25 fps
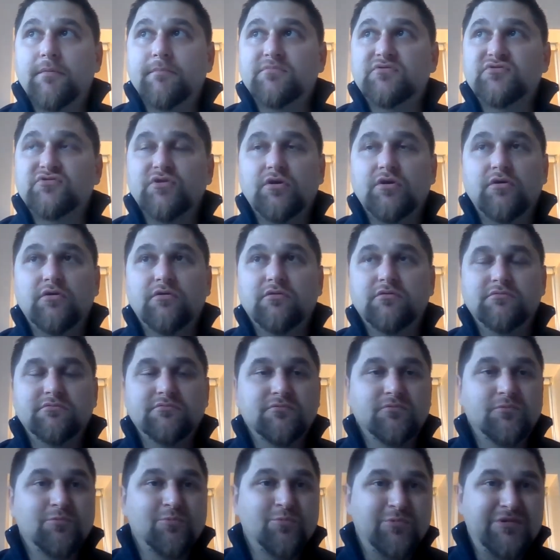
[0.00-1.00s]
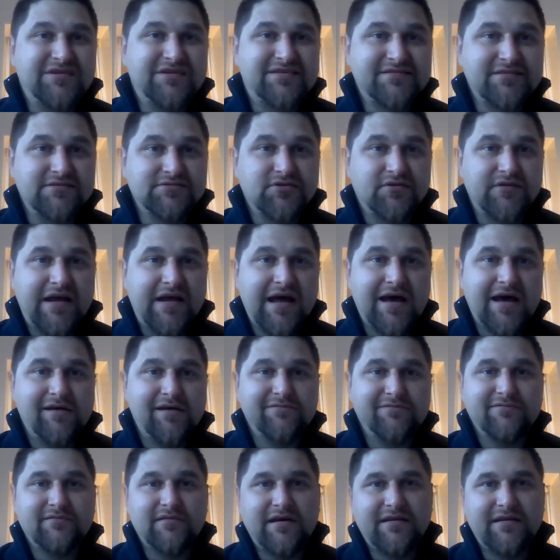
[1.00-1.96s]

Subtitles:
So we still don't have.